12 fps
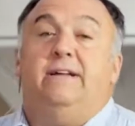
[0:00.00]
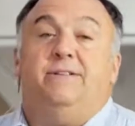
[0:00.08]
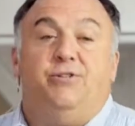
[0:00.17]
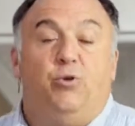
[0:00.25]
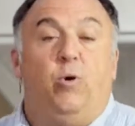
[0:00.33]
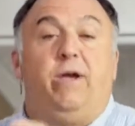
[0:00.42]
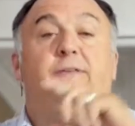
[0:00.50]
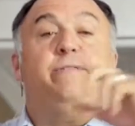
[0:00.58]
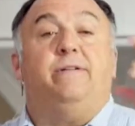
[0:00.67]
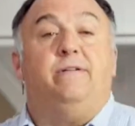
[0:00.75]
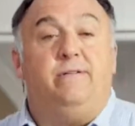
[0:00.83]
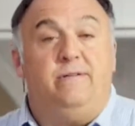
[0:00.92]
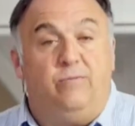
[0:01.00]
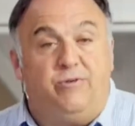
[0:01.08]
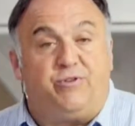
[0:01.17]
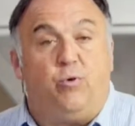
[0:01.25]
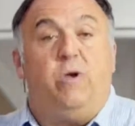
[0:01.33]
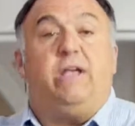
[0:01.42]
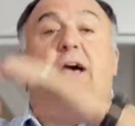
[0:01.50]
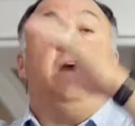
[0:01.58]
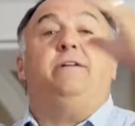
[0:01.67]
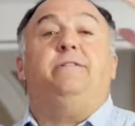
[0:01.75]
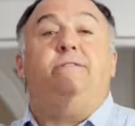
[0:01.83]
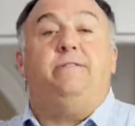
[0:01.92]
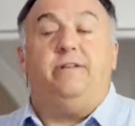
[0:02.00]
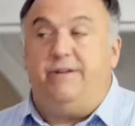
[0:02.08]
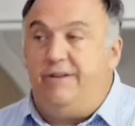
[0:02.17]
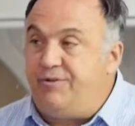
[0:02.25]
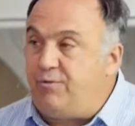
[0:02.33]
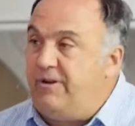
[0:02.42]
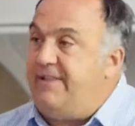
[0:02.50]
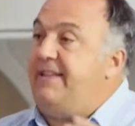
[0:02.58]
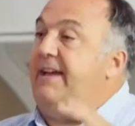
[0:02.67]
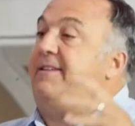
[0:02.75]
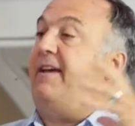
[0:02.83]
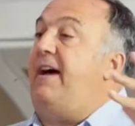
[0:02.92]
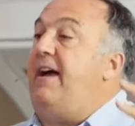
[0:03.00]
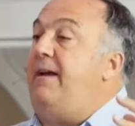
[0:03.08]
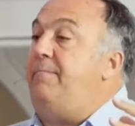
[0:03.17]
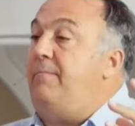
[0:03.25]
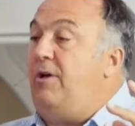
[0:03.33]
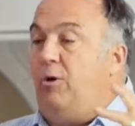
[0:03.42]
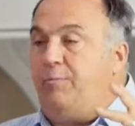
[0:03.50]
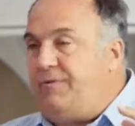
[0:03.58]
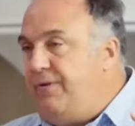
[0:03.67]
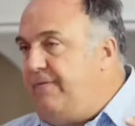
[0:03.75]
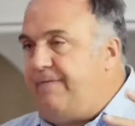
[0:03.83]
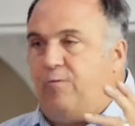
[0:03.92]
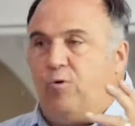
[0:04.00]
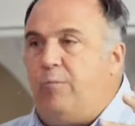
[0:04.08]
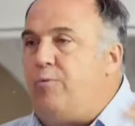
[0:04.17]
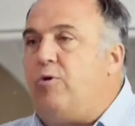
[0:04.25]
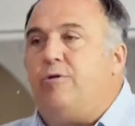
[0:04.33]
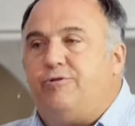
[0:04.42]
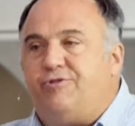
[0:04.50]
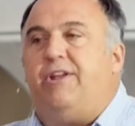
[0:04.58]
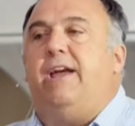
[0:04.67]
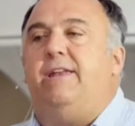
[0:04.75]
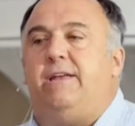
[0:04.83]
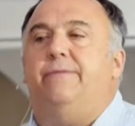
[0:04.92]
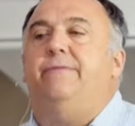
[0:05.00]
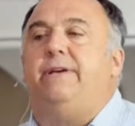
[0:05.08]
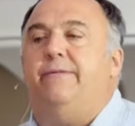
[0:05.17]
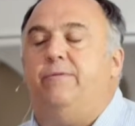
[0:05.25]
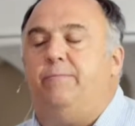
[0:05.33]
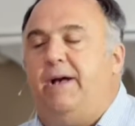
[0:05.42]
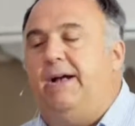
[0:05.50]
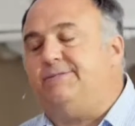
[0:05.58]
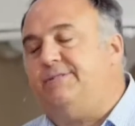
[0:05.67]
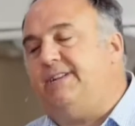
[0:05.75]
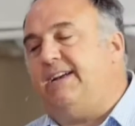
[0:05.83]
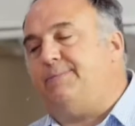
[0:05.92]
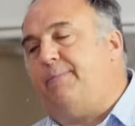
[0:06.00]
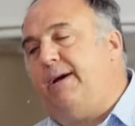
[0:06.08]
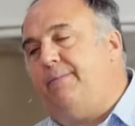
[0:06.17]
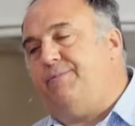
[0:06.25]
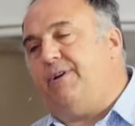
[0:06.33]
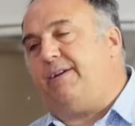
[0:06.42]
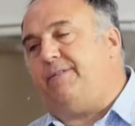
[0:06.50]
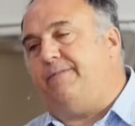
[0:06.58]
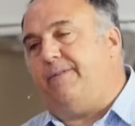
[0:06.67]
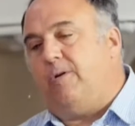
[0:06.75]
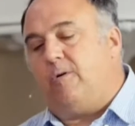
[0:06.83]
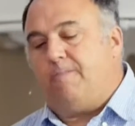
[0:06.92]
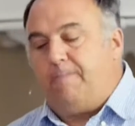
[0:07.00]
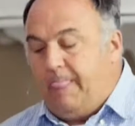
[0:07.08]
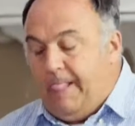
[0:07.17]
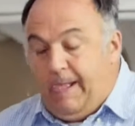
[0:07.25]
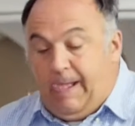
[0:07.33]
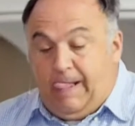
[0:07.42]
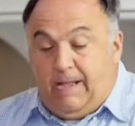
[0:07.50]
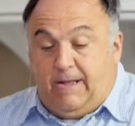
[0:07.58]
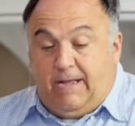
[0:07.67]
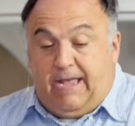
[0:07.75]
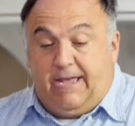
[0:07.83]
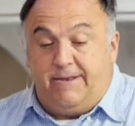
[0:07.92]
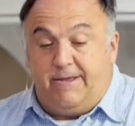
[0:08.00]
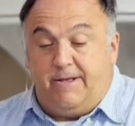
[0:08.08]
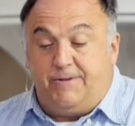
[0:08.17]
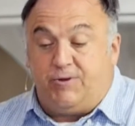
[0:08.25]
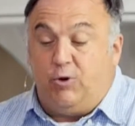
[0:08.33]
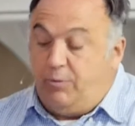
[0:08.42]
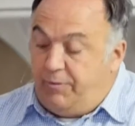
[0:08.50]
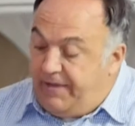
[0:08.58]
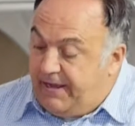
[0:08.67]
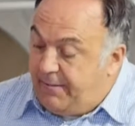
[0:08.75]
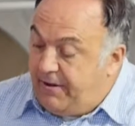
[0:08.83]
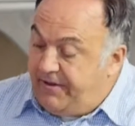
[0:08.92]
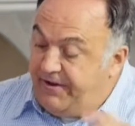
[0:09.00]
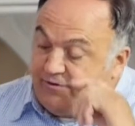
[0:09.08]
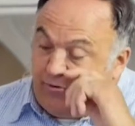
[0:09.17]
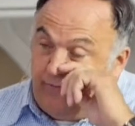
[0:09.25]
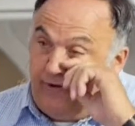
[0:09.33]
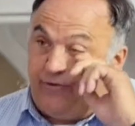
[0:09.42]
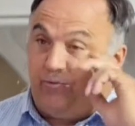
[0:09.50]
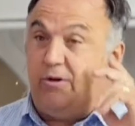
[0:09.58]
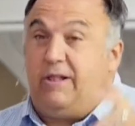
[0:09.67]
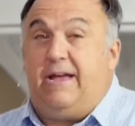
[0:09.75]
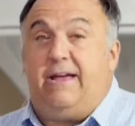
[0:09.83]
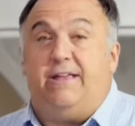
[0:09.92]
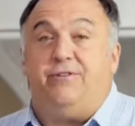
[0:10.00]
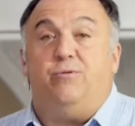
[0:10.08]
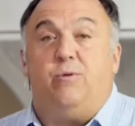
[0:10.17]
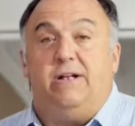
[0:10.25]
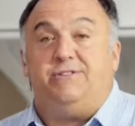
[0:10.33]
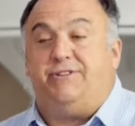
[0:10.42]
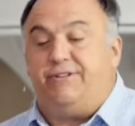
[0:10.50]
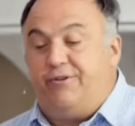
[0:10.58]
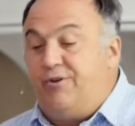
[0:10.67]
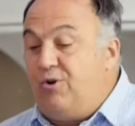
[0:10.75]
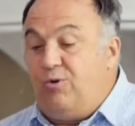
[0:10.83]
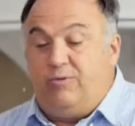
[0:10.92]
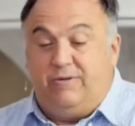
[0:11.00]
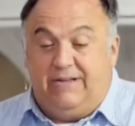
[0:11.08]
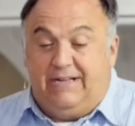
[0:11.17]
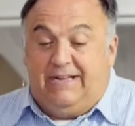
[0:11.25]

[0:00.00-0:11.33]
knowing what's going on in Israel at that time helps inform your understanding of a given passage. That's my objective here. And so when you think about the history of Israel, I do want you to know